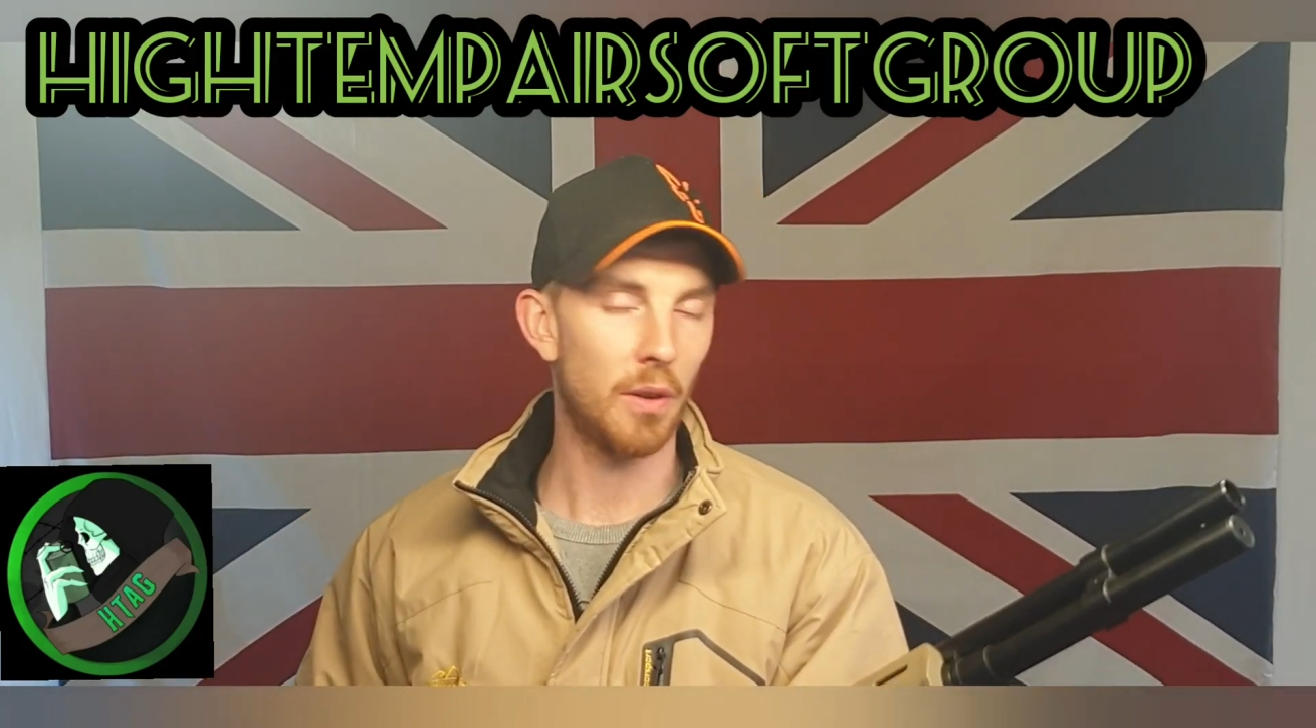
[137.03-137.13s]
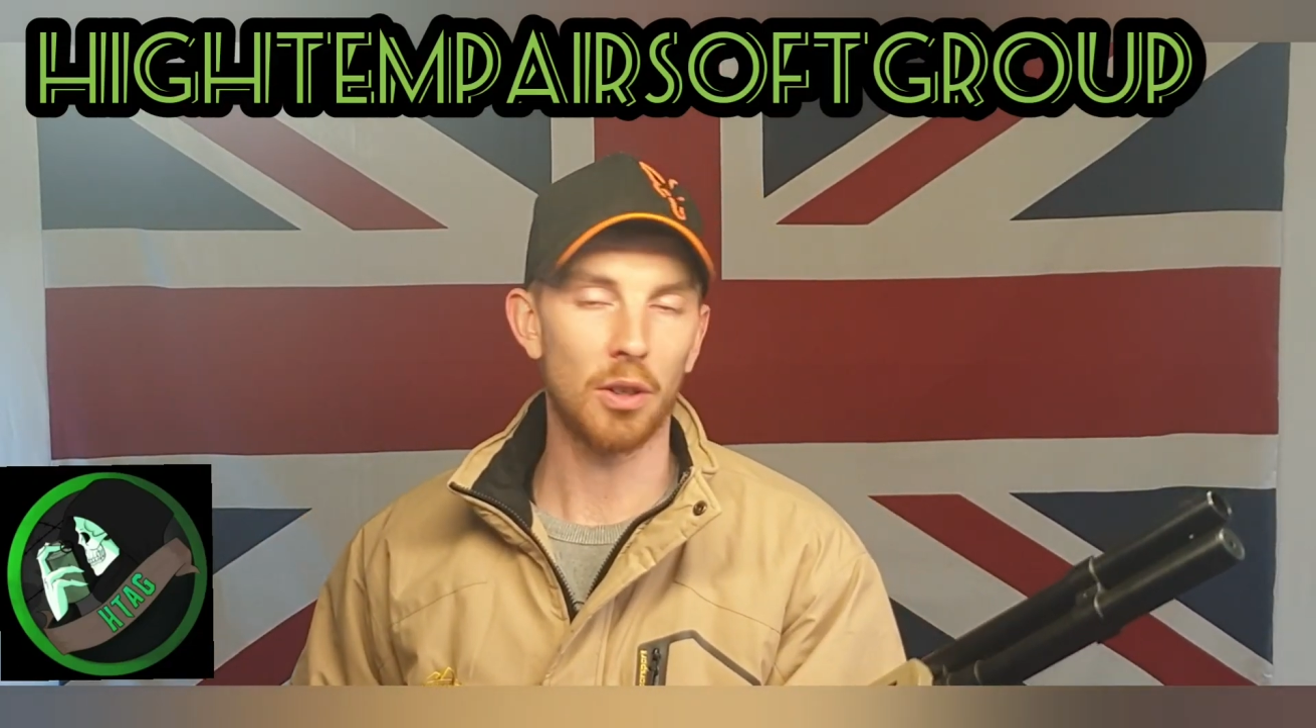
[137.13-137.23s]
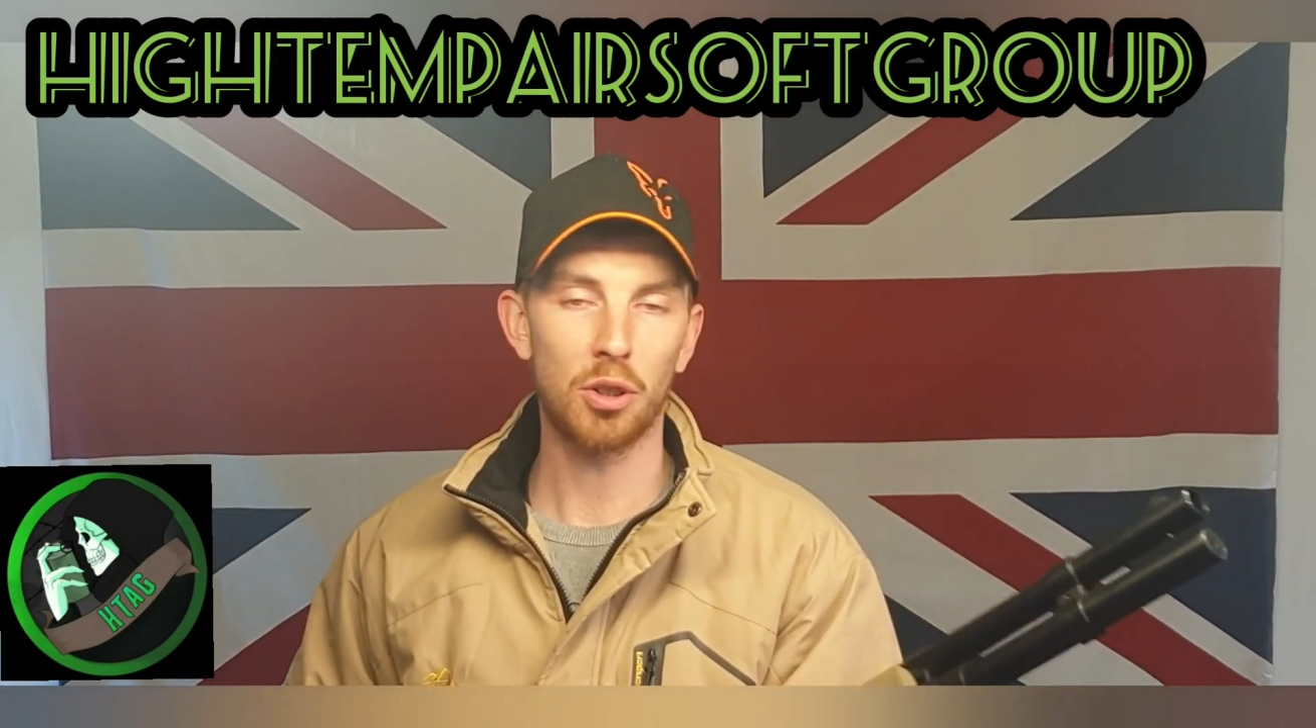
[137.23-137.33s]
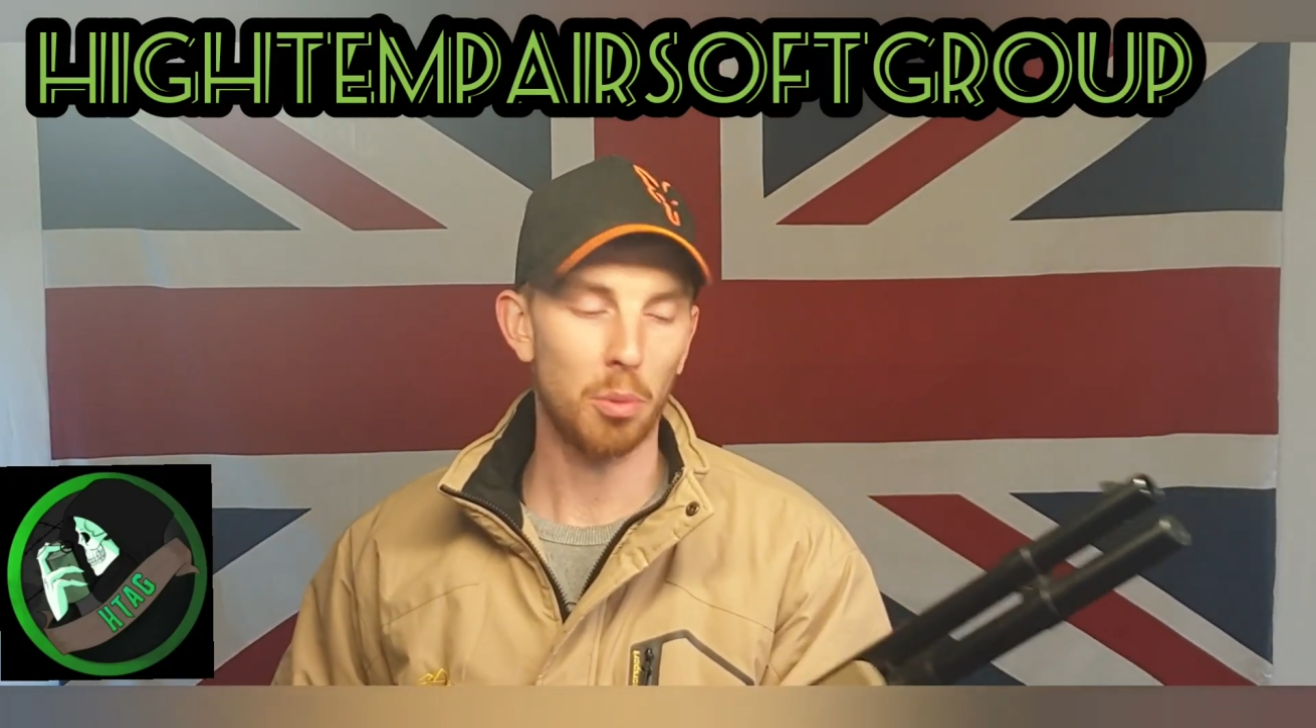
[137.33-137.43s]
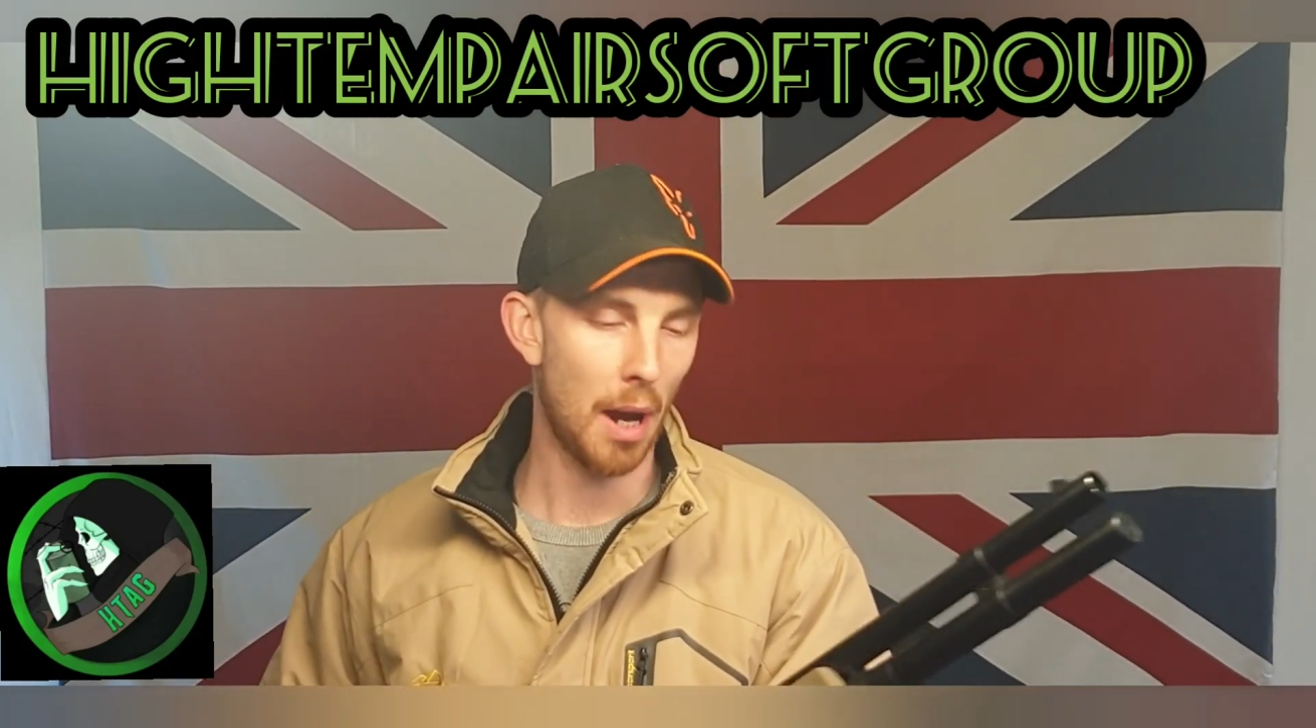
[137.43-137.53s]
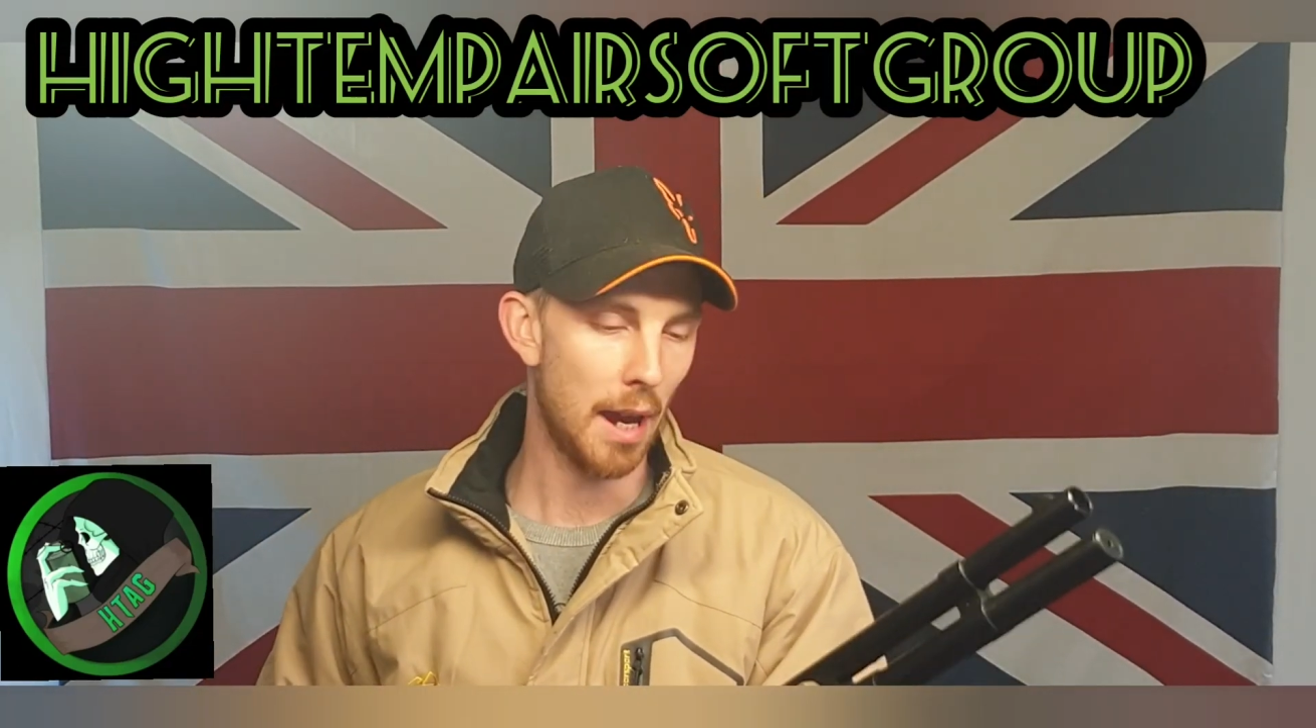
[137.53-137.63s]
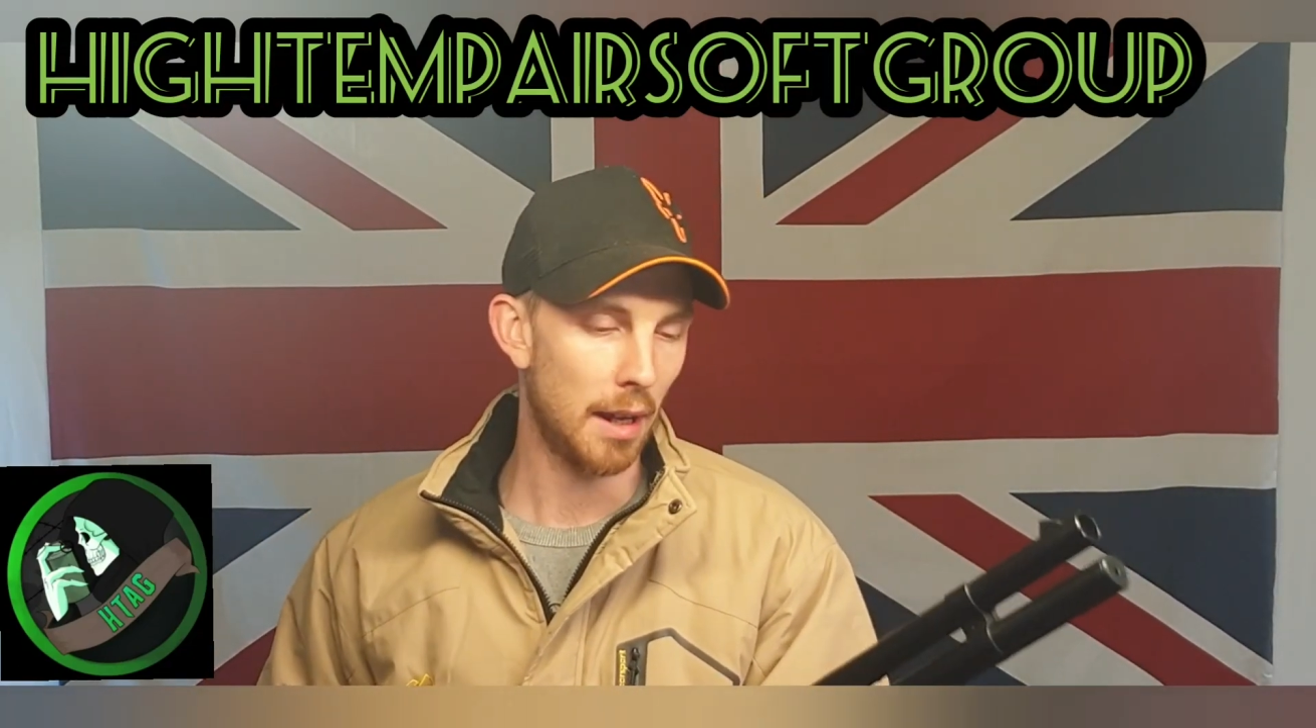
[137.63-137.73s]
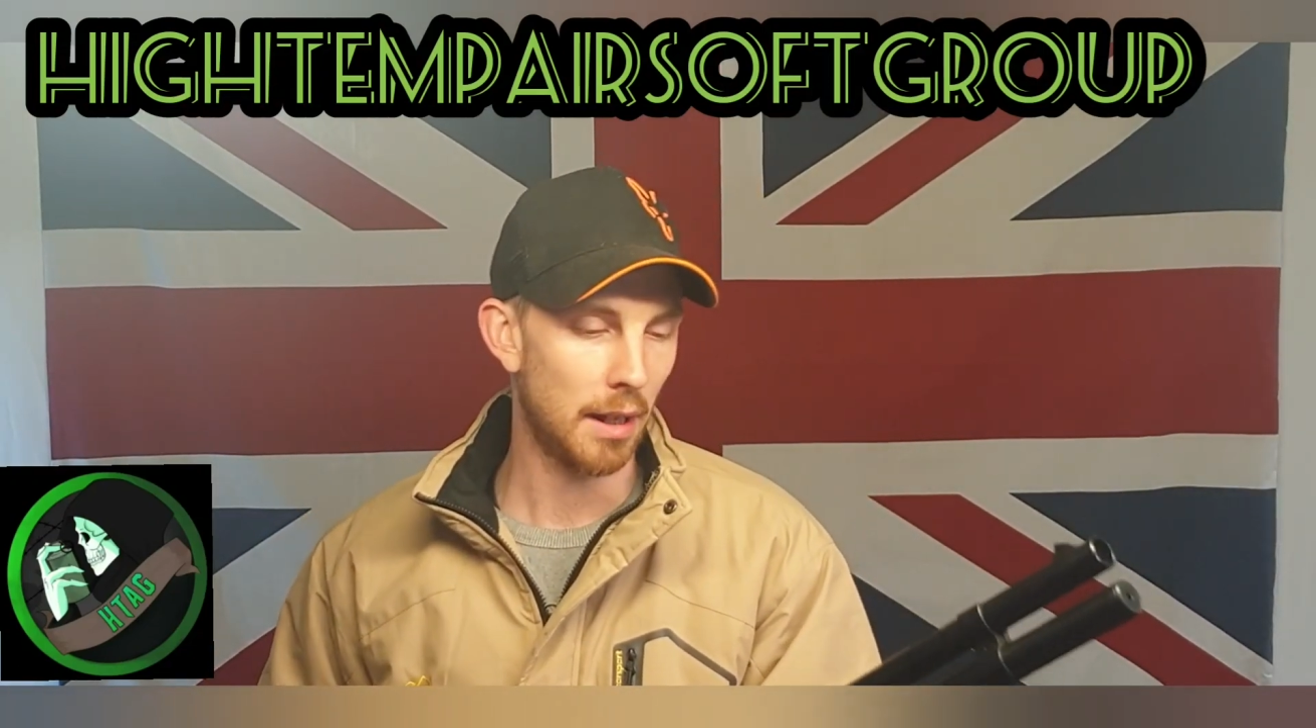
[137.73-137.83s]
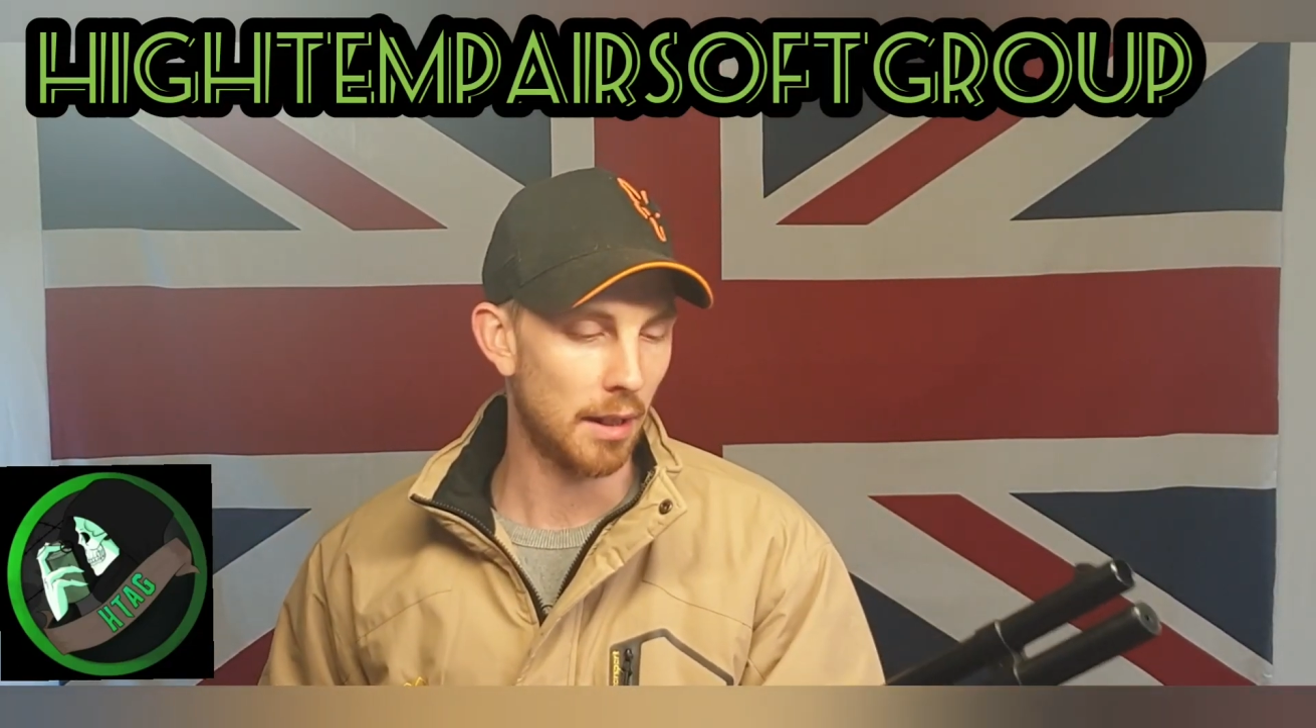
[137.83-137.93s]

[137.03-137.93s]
you're sweating